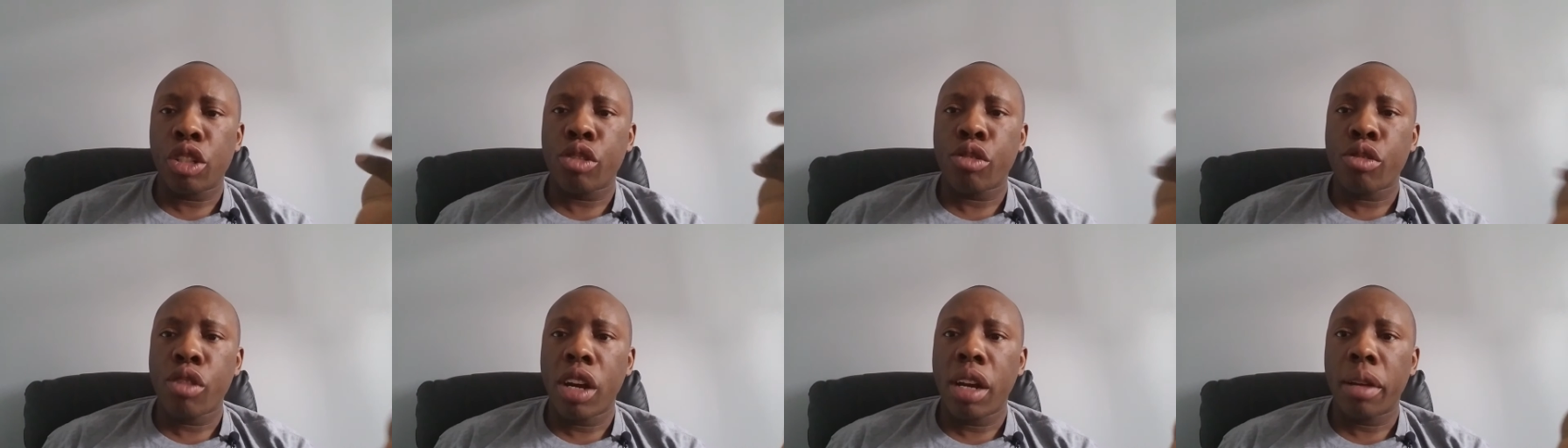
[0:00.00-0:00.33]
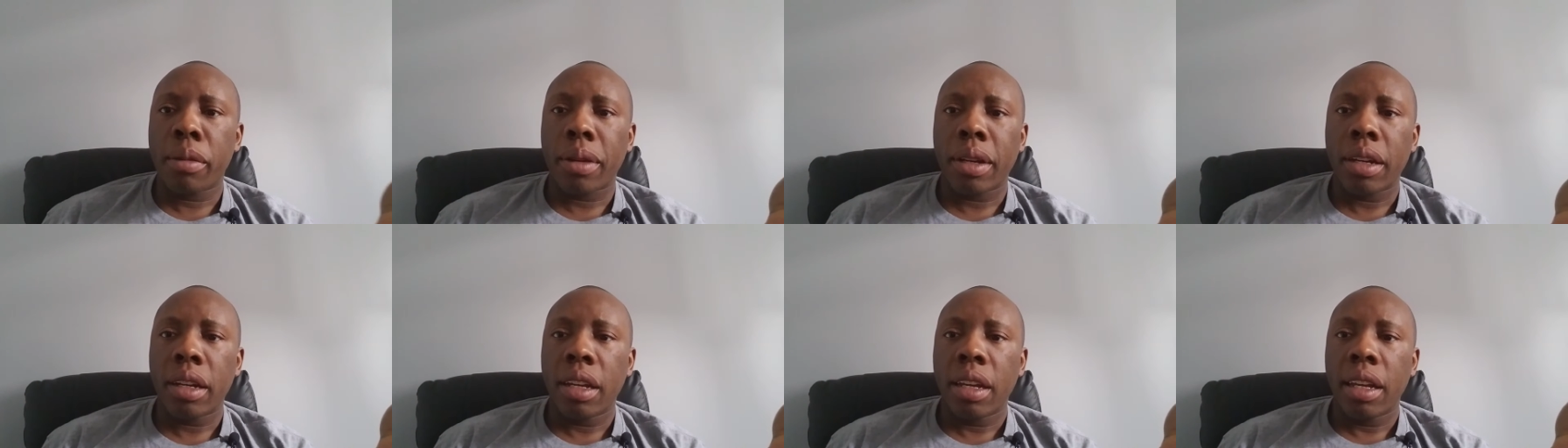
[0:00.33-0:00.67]
this
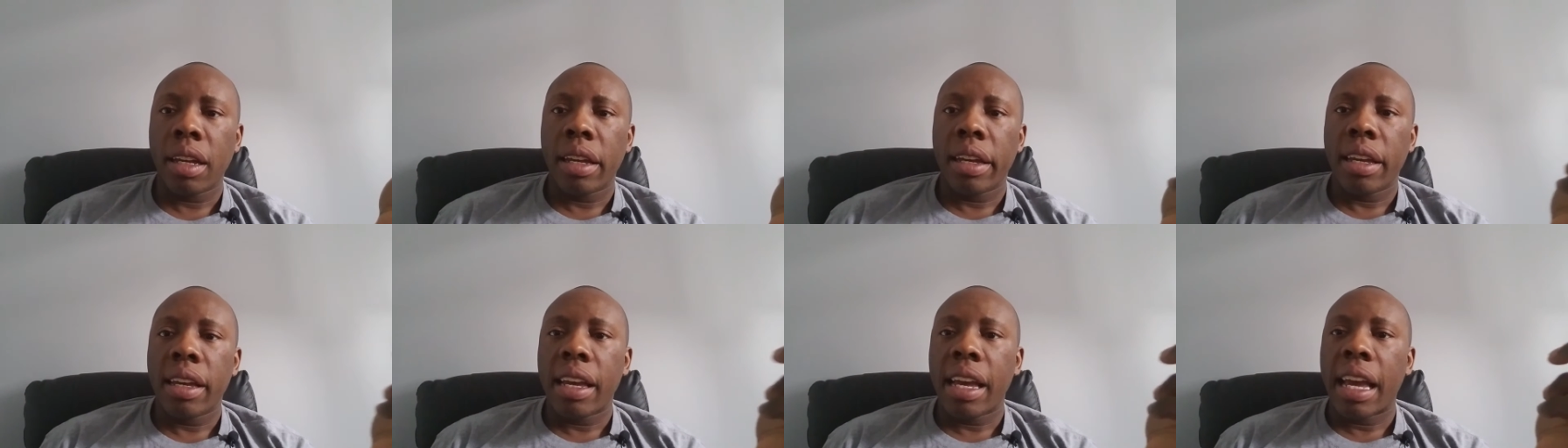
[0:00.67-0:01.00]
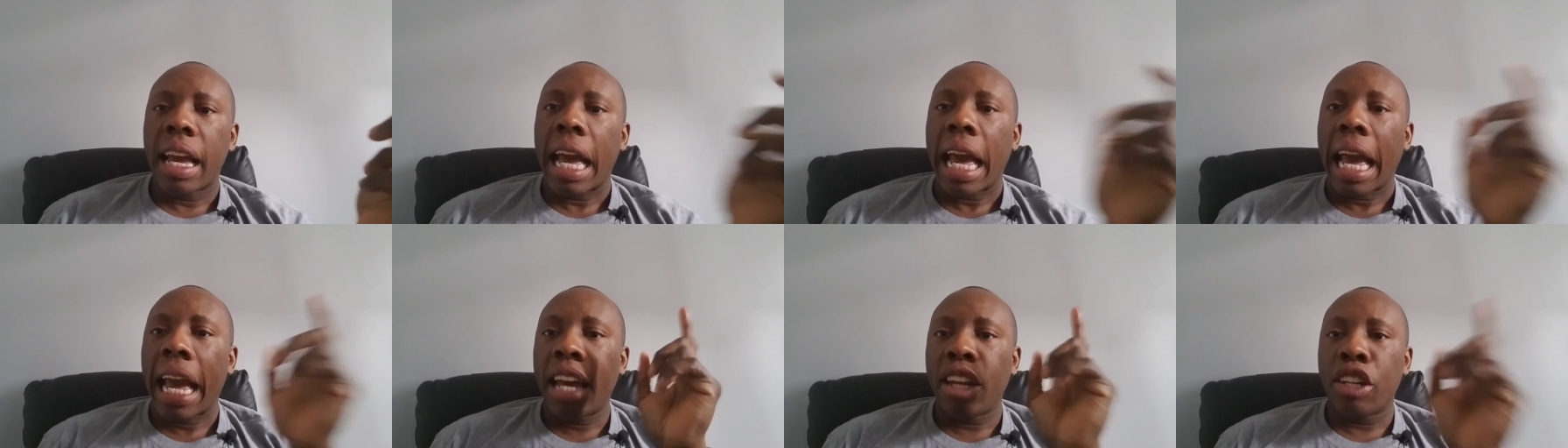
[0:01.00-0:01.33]
trauma
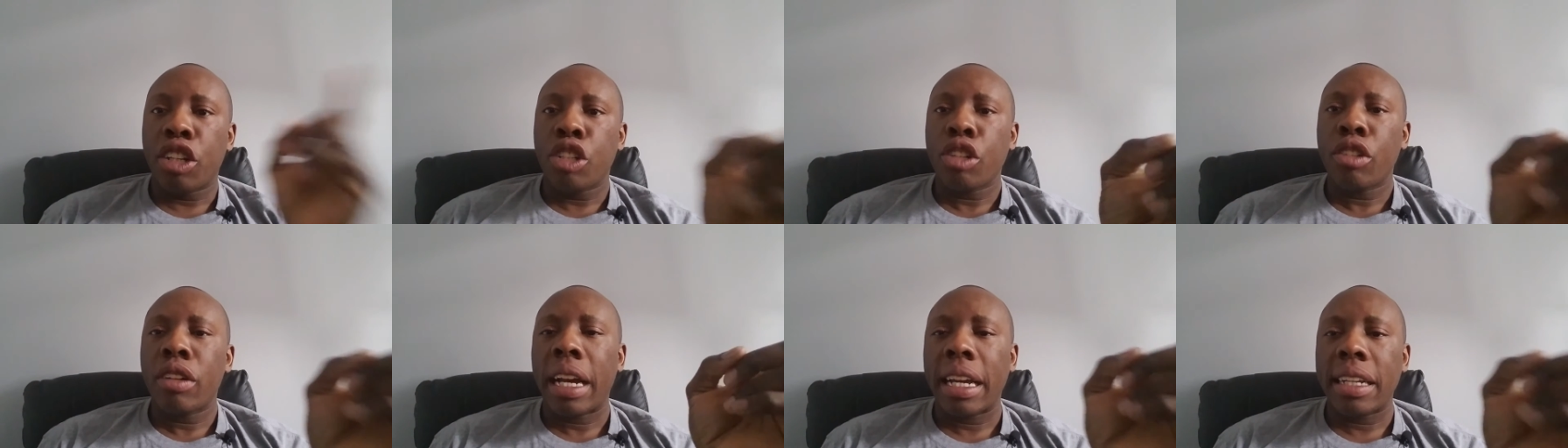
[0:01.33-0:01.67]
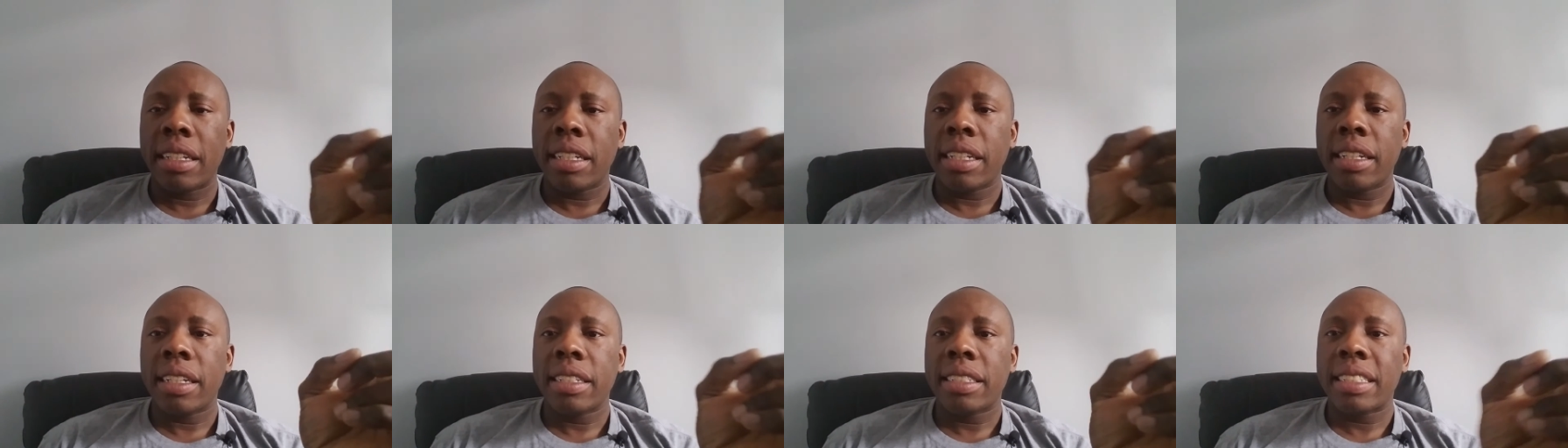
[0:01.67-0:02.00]
and your
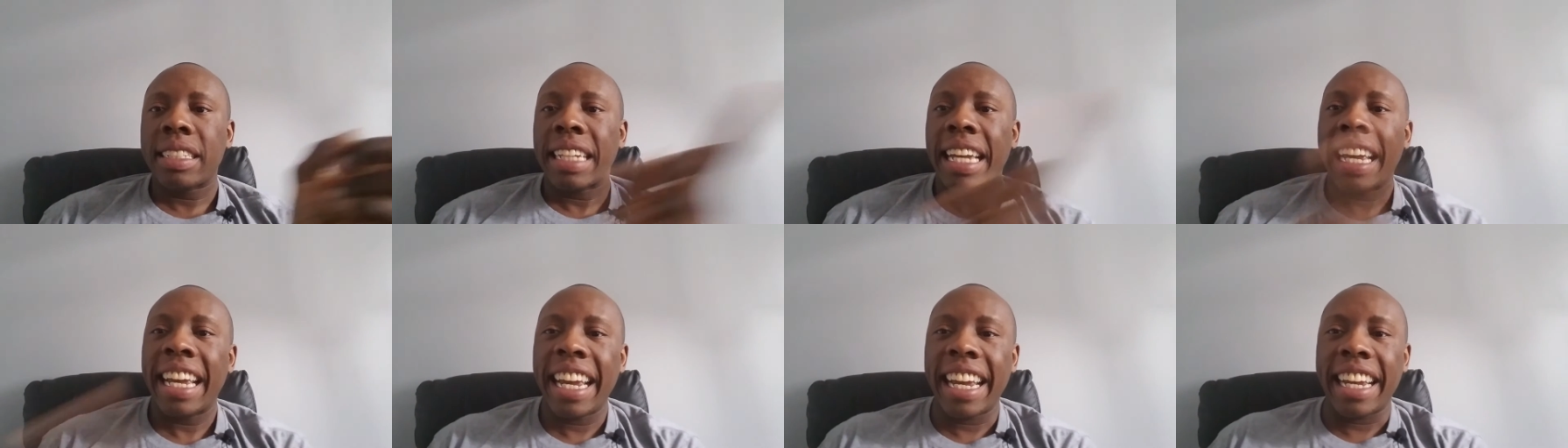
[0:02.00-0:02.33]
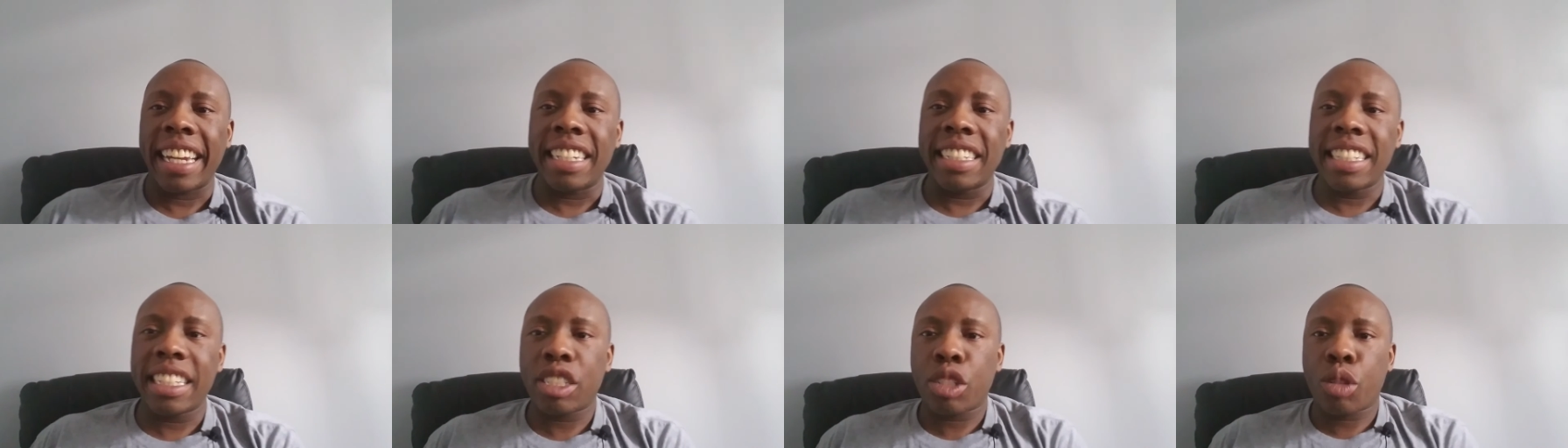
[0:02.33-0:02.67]
idea is
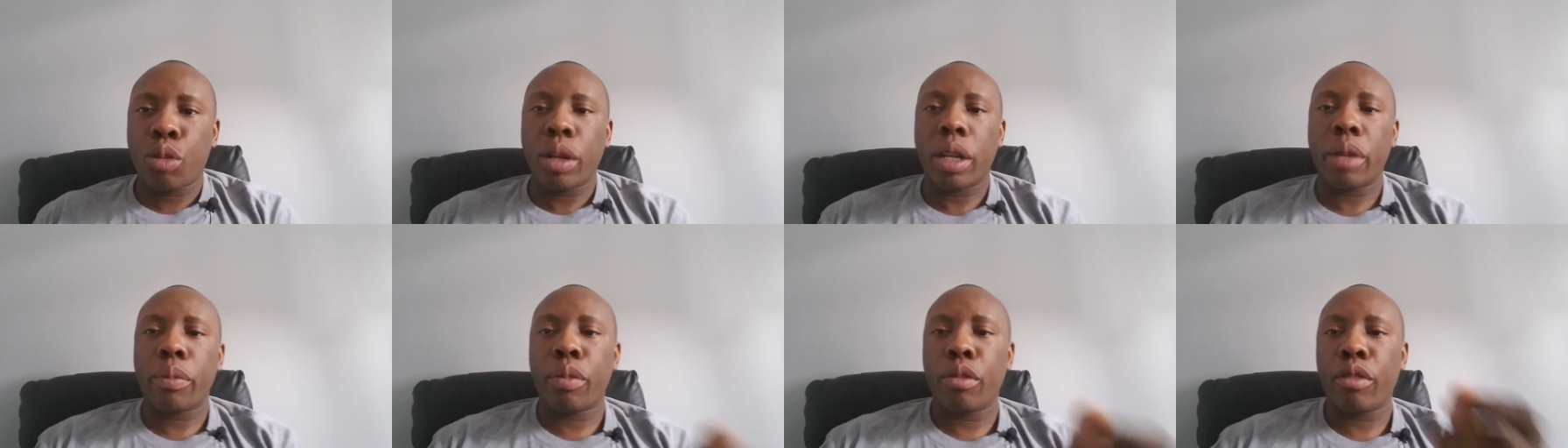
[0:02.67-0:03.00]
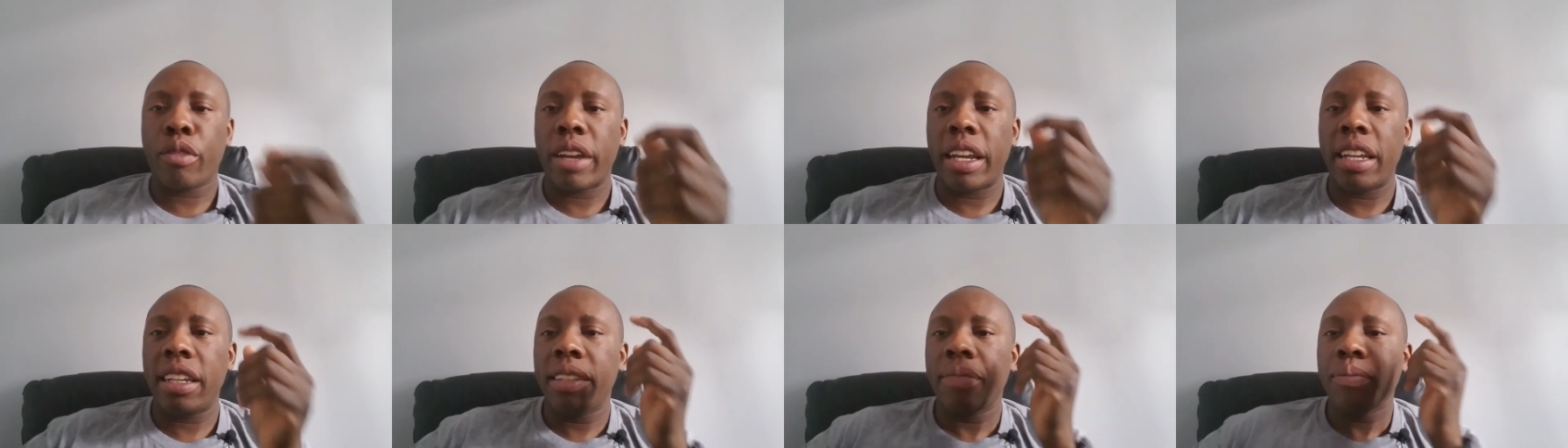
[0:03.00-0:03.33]
hey let's quick
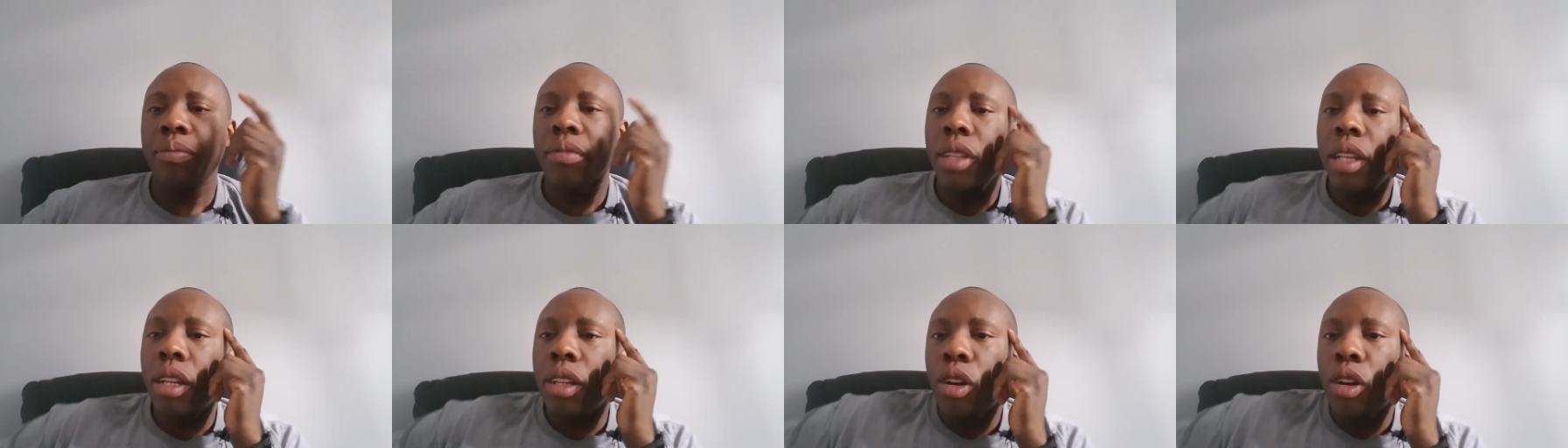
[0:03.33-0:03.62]
parade